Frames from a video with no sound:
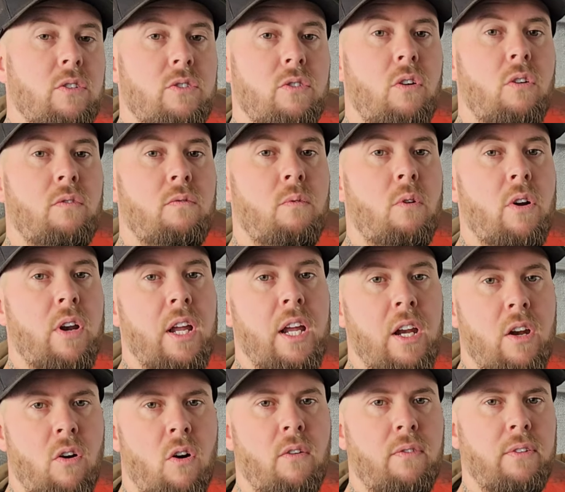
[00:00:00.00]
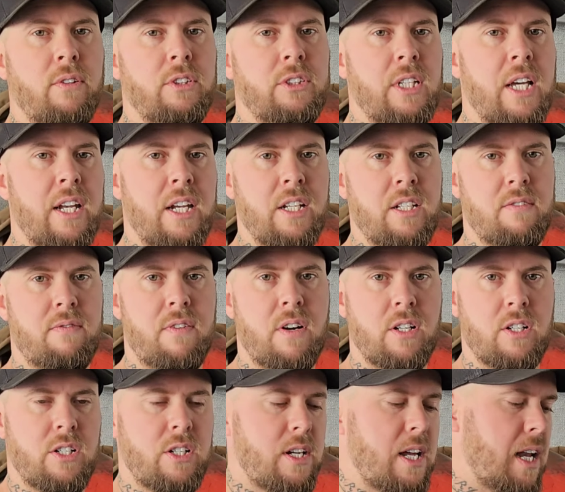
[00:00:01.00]
of what it offers and its
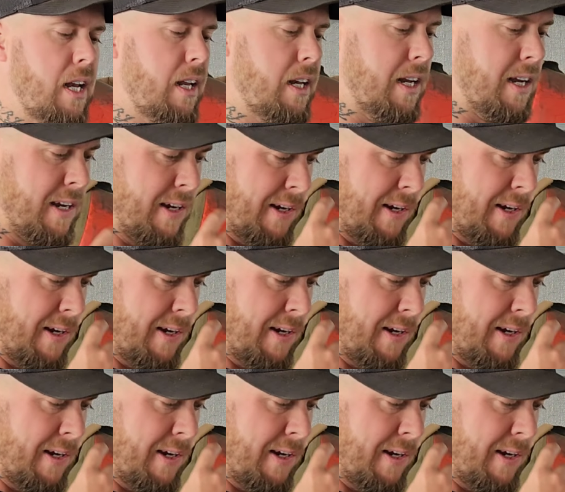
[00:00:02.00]
functionality.